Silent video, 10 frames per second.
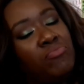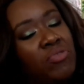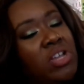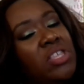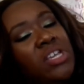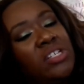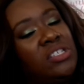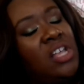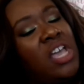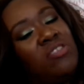Breathing
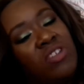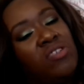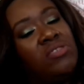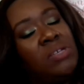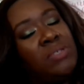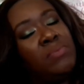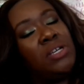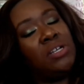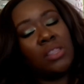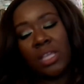is like, you know, seems to be
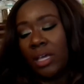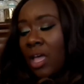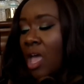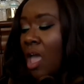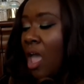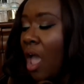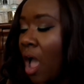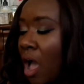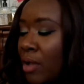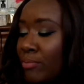a good thing.
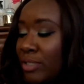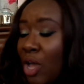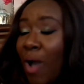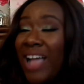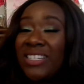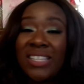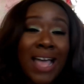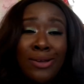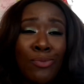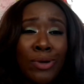So
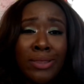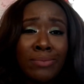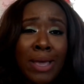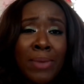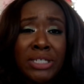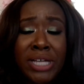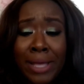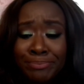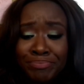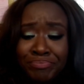I don't wear them that much
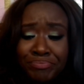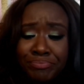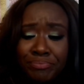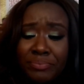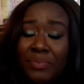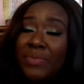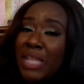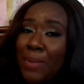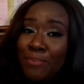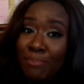yet.
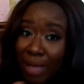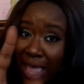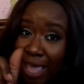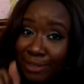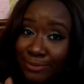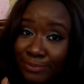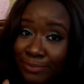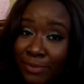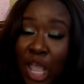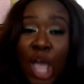But
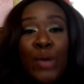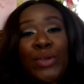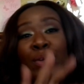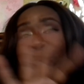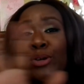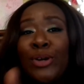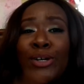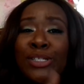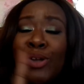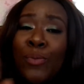we know your
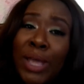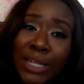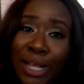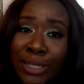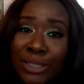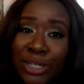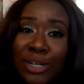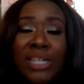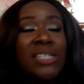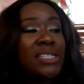girl is on a weight loss
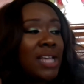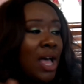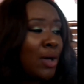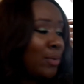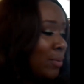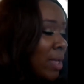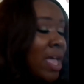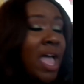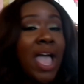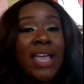journey, so
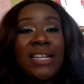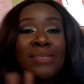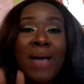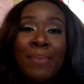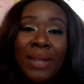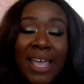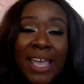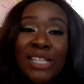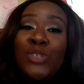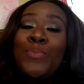it is my
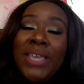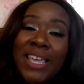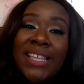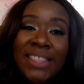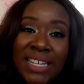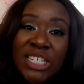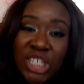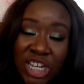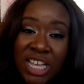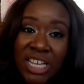plan to be in
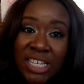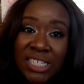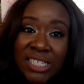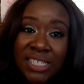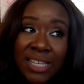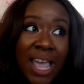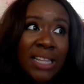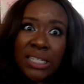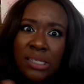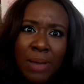these jeans.
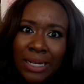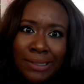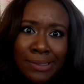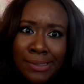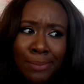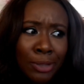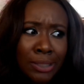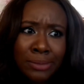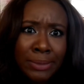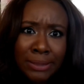At least by the end of summer,
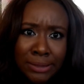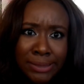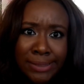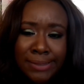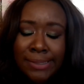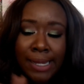I should be in the jeans.